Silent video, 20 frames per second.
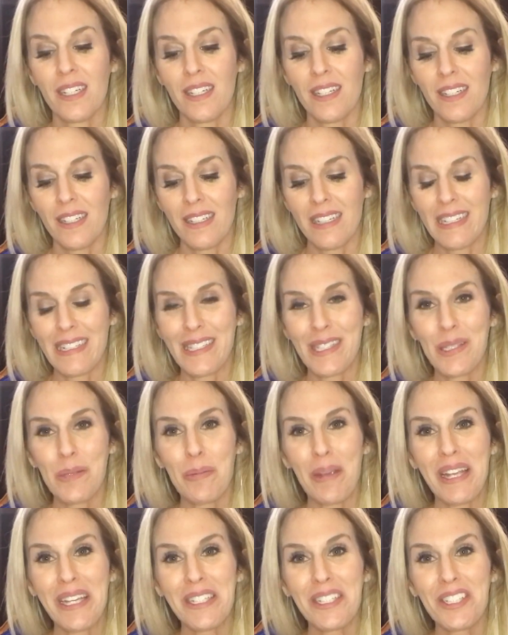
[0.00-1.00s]
uh,
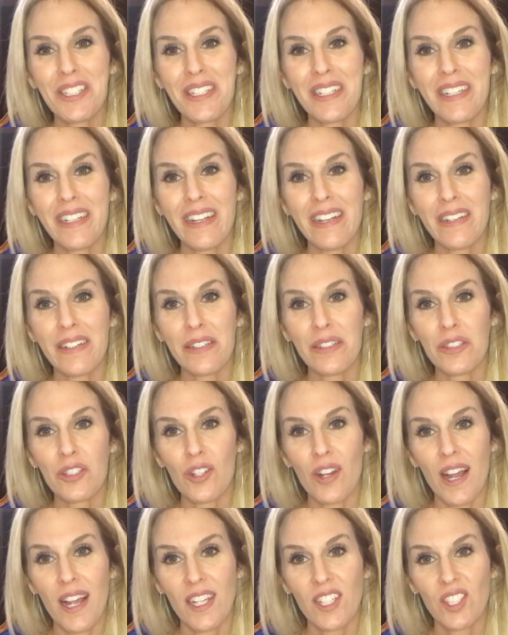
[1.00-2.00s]
expansion and
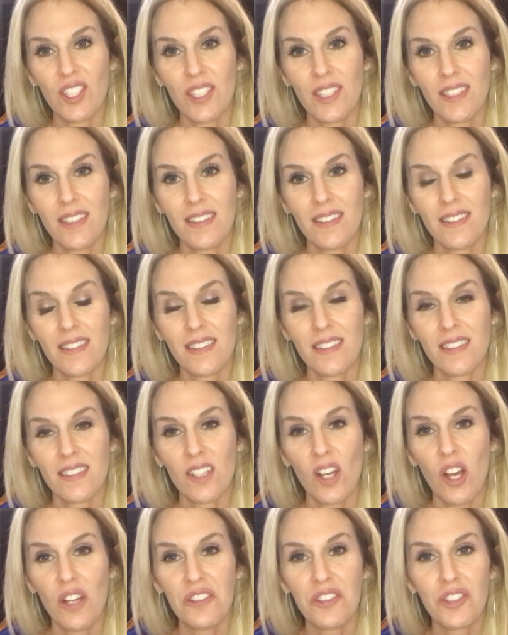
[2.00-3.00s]
contraction,
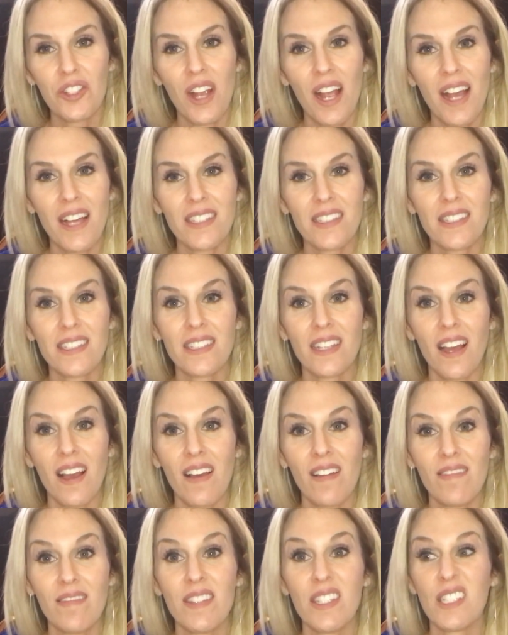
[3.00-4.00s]
contrast
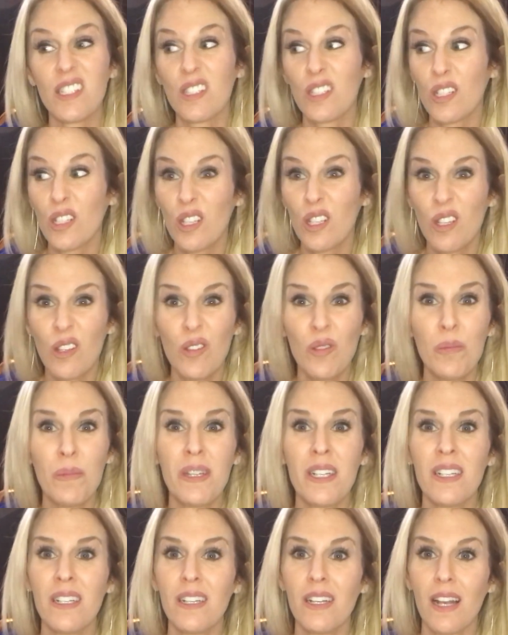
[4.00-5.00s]
of this
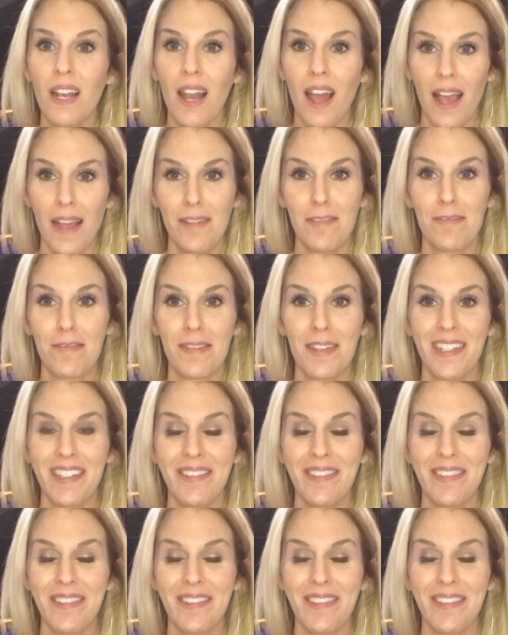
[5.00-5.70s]
human life.